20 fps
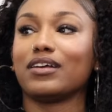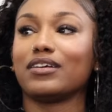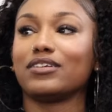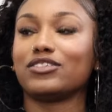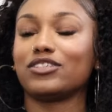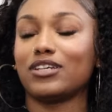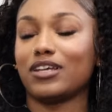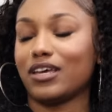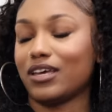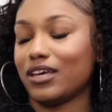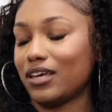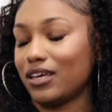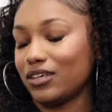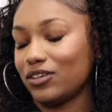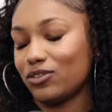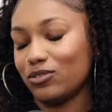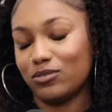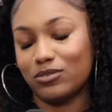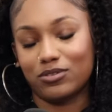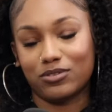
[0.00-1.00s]
Janae,
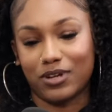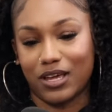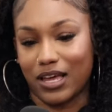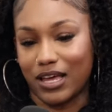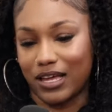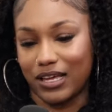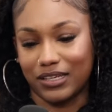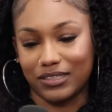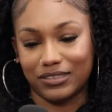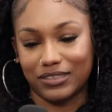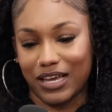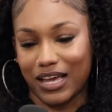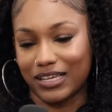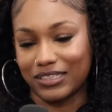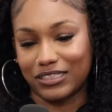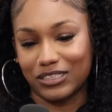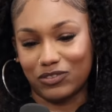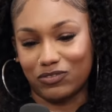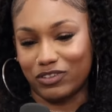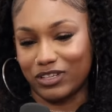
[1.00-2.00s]
you do not. I
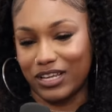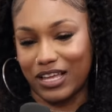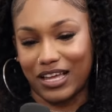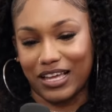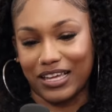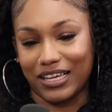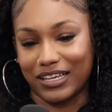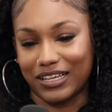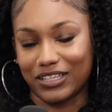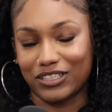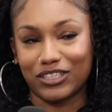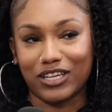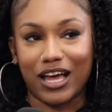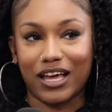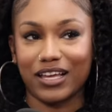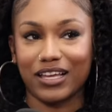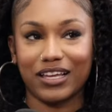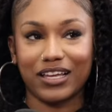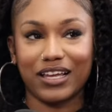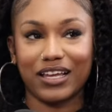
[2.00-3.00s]
just feel like I
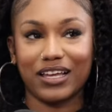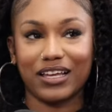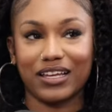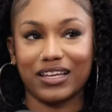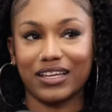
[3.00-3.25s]
think that you